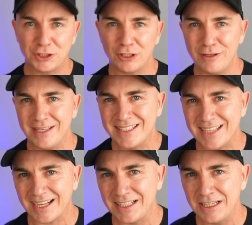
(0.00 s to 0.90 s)
show you
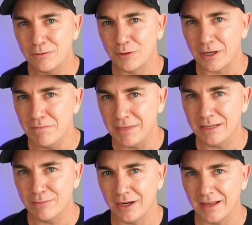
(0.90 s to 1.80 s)
exactly what I
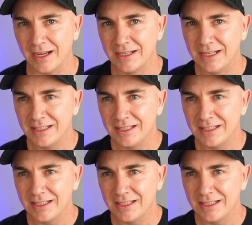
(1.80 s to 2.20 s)
mean by that.